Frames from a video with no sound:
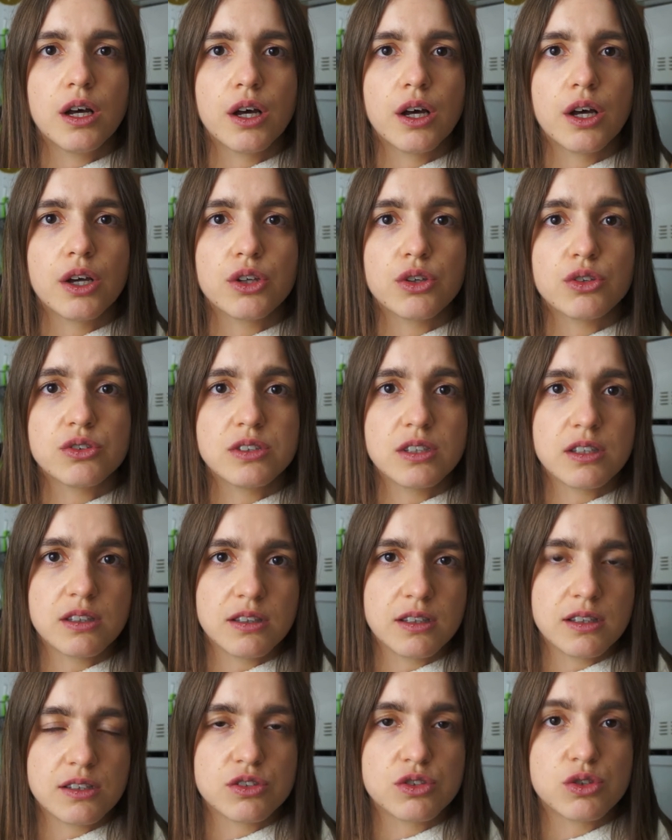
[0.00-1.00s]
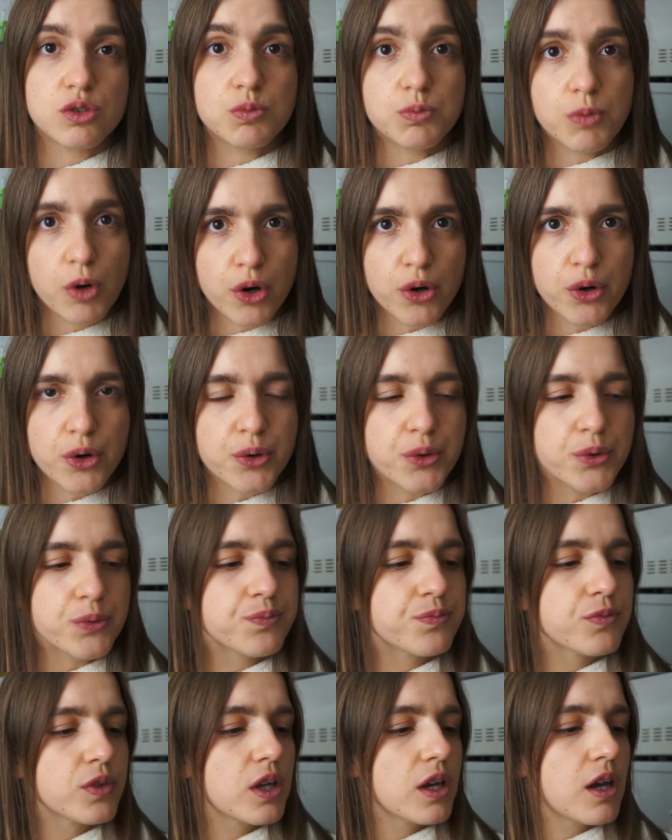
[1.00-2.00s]
using this tomorrow.
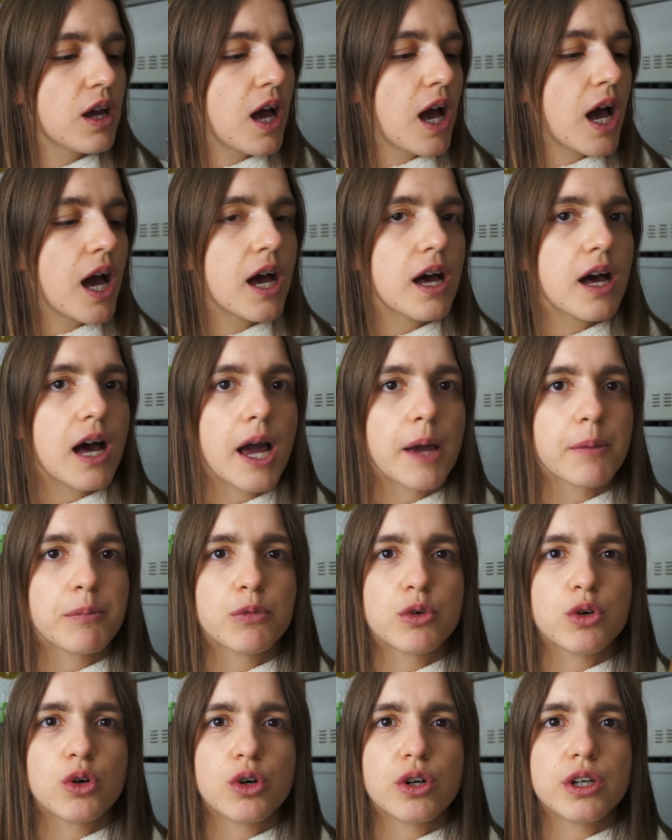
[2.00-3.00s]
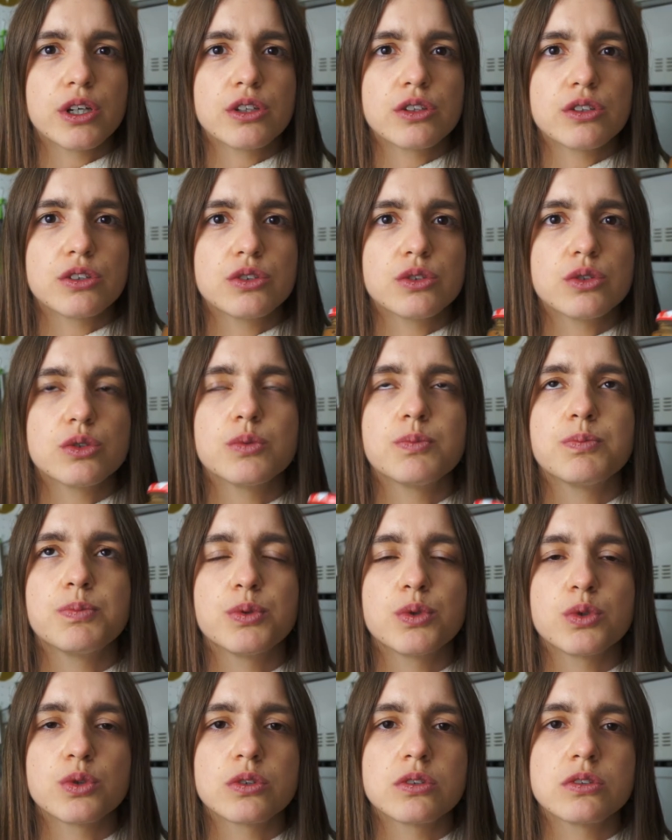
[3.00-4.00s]
I'm going to
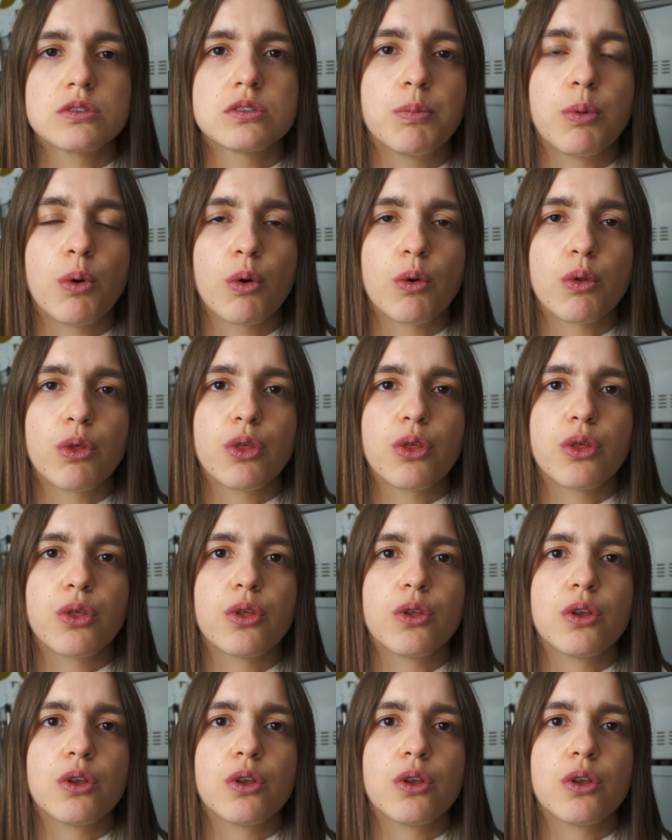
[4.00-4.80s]
put both